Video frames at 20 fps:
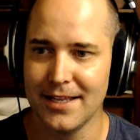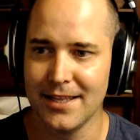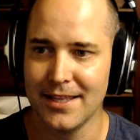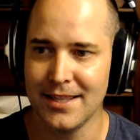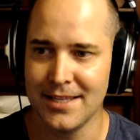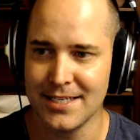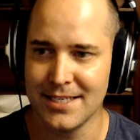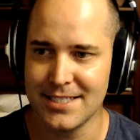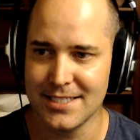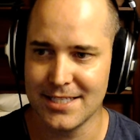
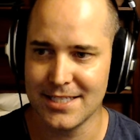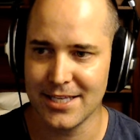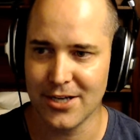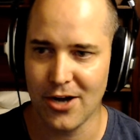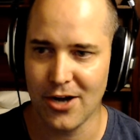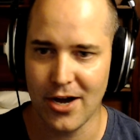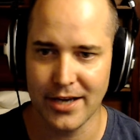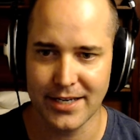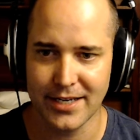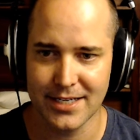This is the
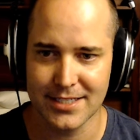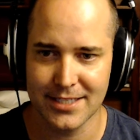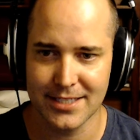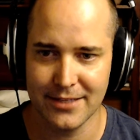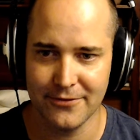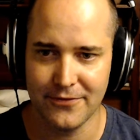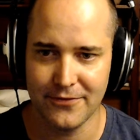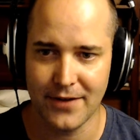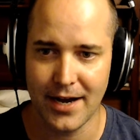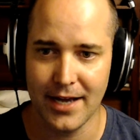contents of
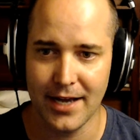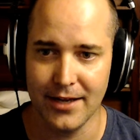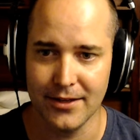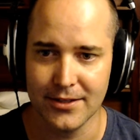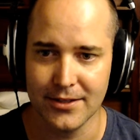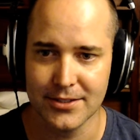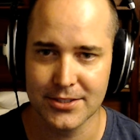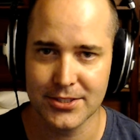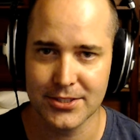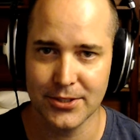the
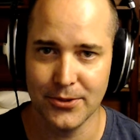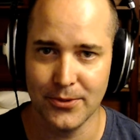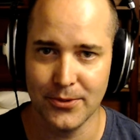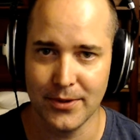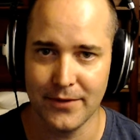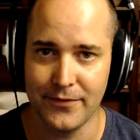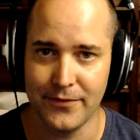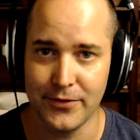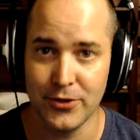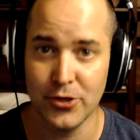file. So
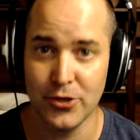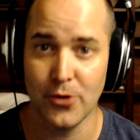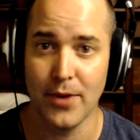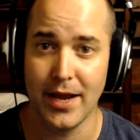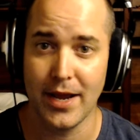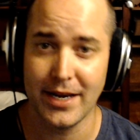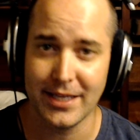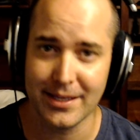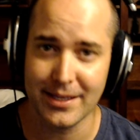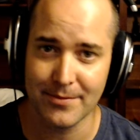if you know
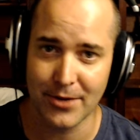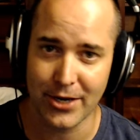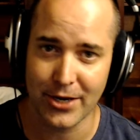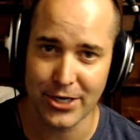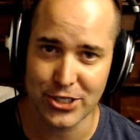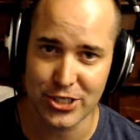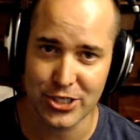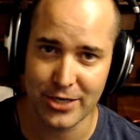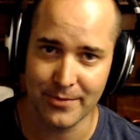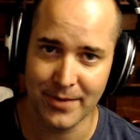anything about
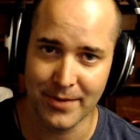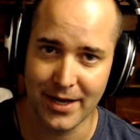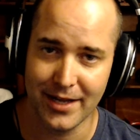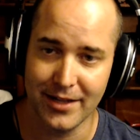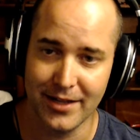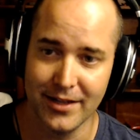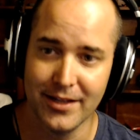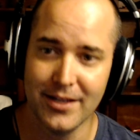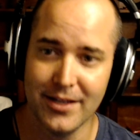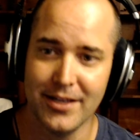
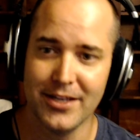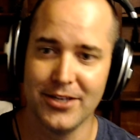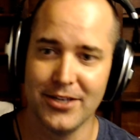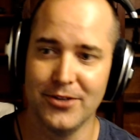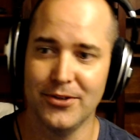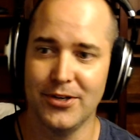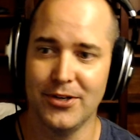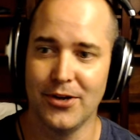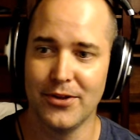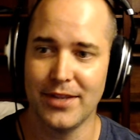HTML,
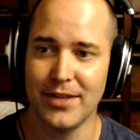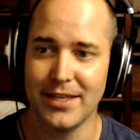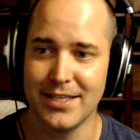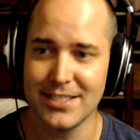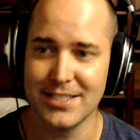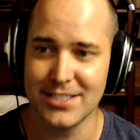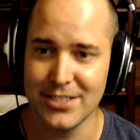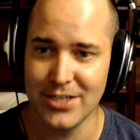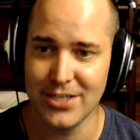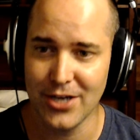you'll know that
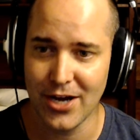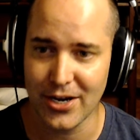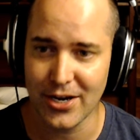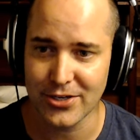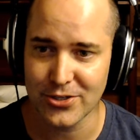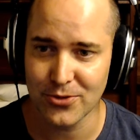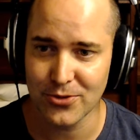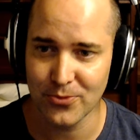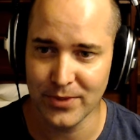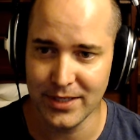this is
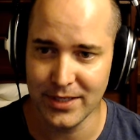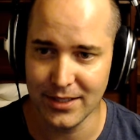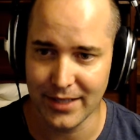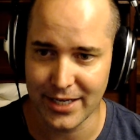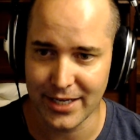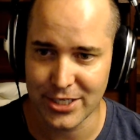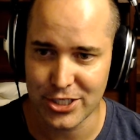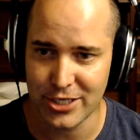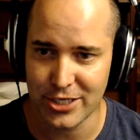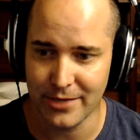not real
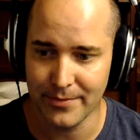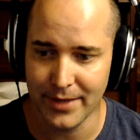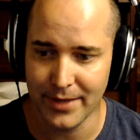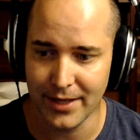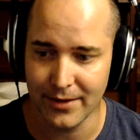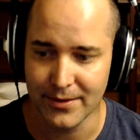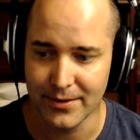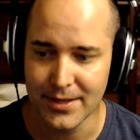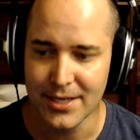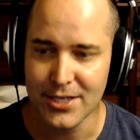
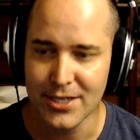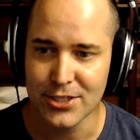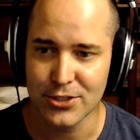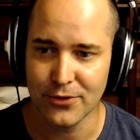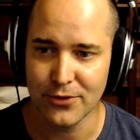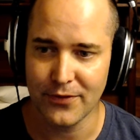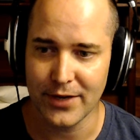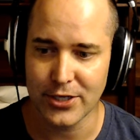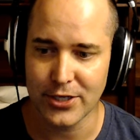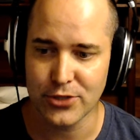HTML. So
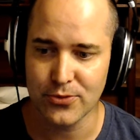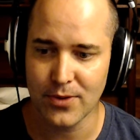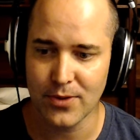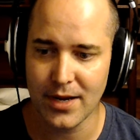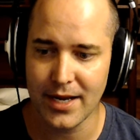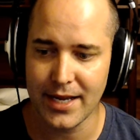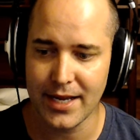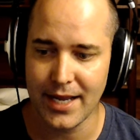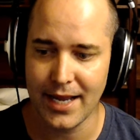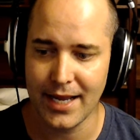if I
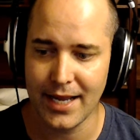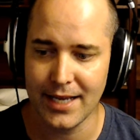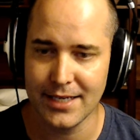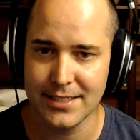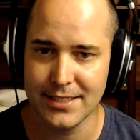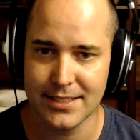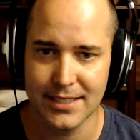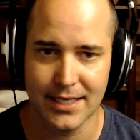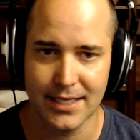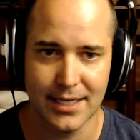try
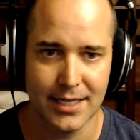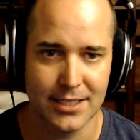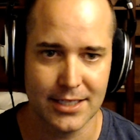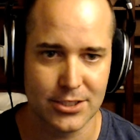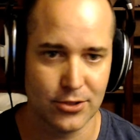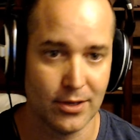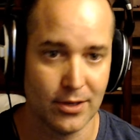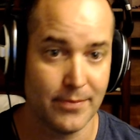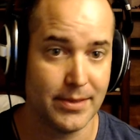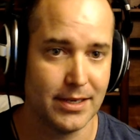and,
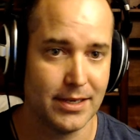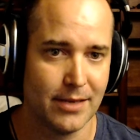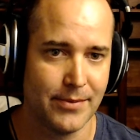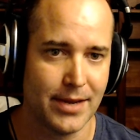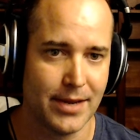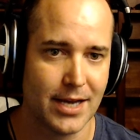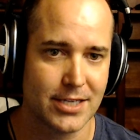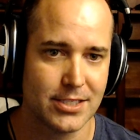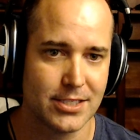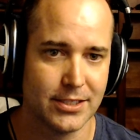so let me
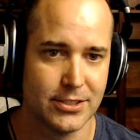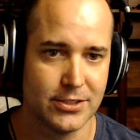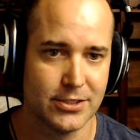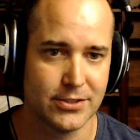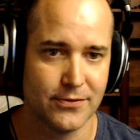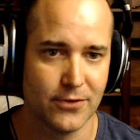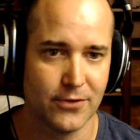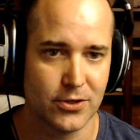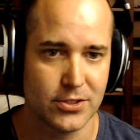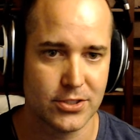actually
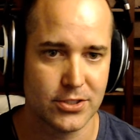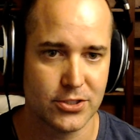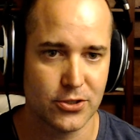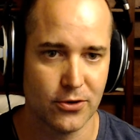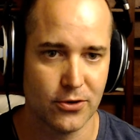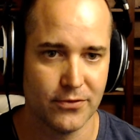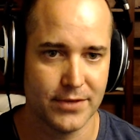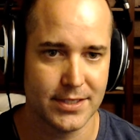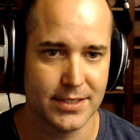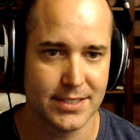just first
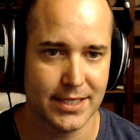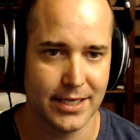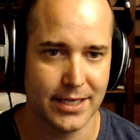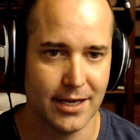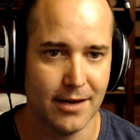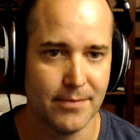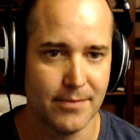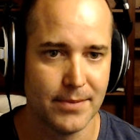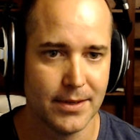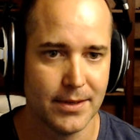serve this thing up.